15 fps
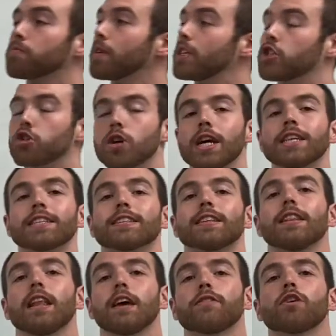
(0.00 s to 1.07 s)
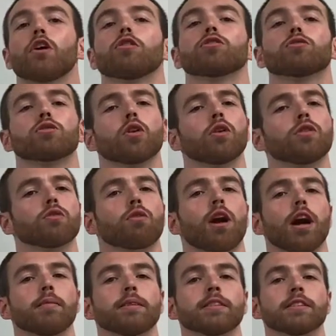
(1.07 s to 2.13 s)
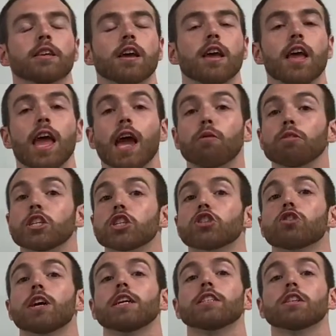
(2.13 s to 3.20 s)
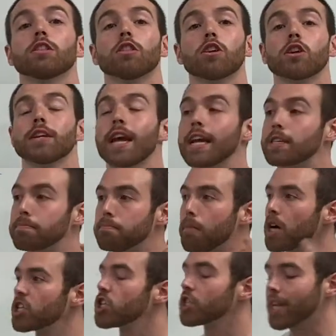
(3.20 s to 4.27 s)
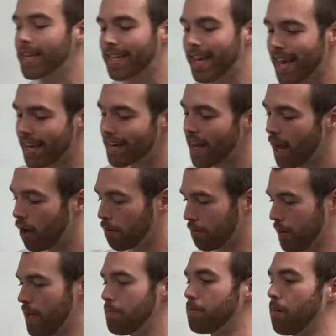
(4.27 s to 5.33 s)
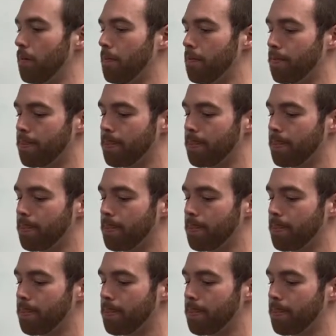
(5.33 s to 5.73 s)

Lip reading: through my trainings as a life coach with Tony Robbins, and we're just trying to learn as much as I can to help people.